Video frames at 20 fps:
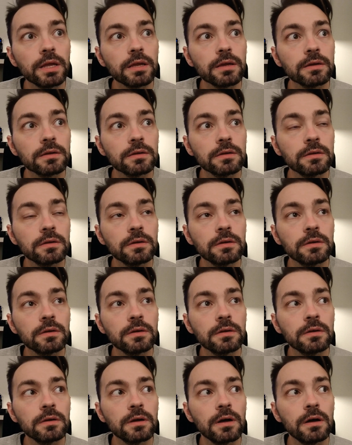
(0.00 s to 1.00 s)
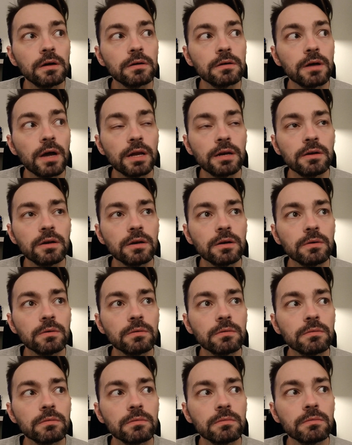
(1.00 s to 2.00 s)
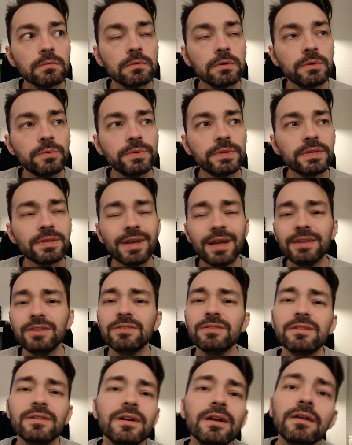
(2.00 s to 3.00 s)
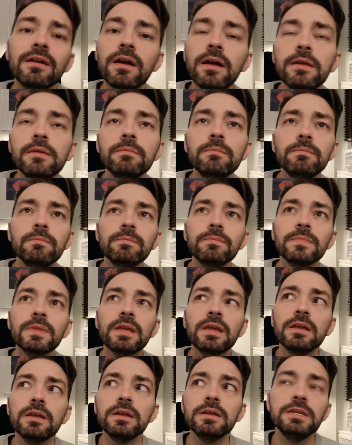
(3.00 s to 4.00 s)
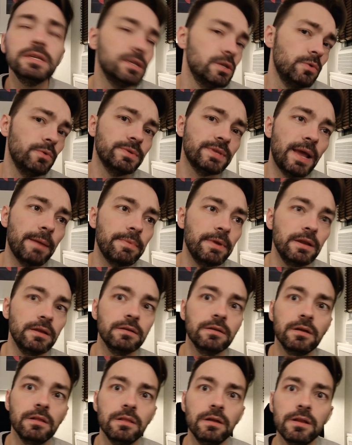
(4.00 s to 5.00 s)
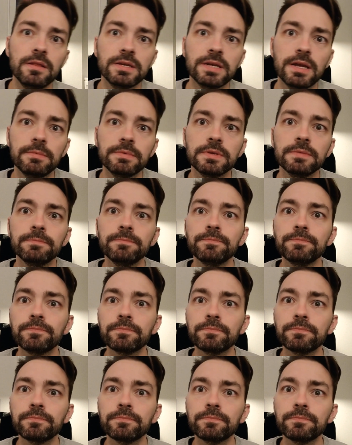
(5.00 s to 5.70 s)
like, I don't know, it was, I didn't know what was happening a lot of the times.